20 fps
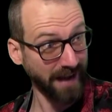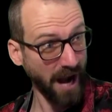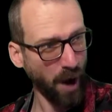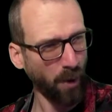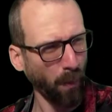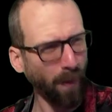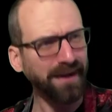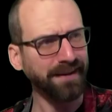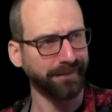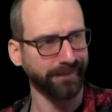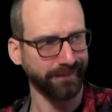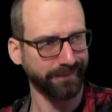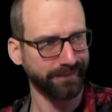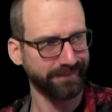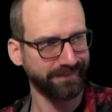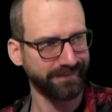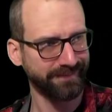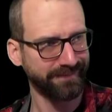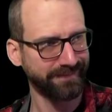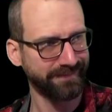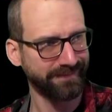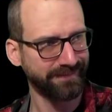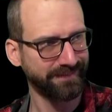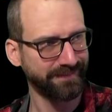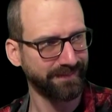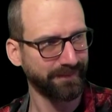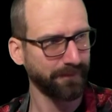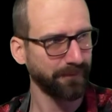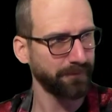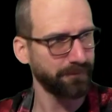I wonder.
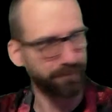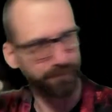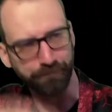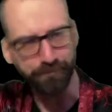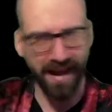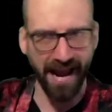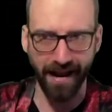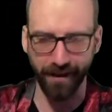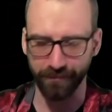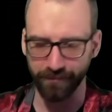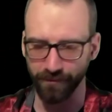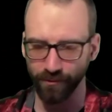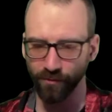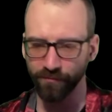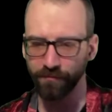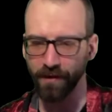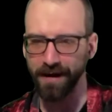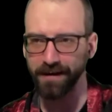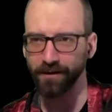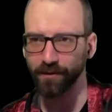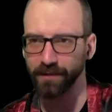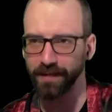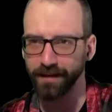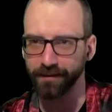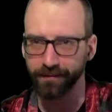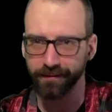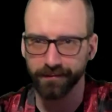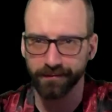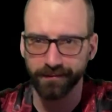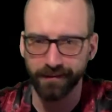Bam. We'll find out
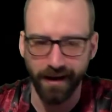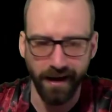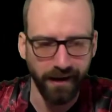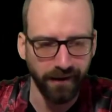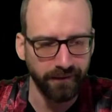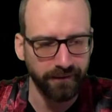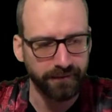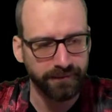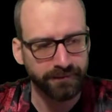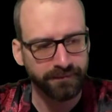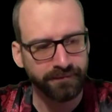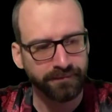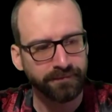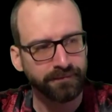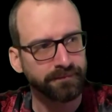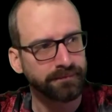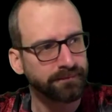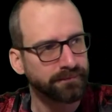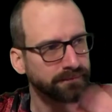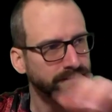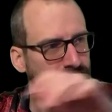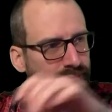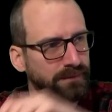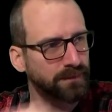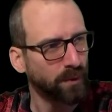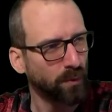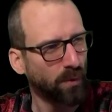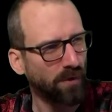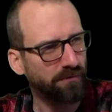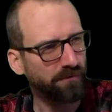later. Huh?
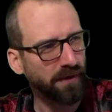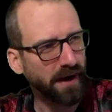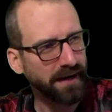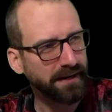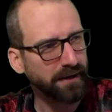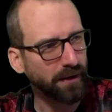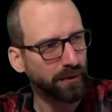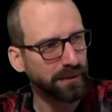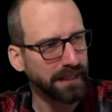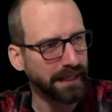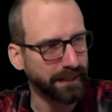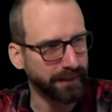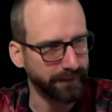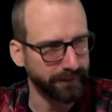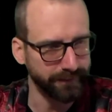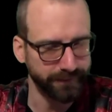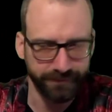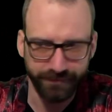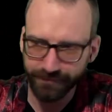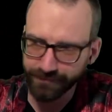We'll find out later.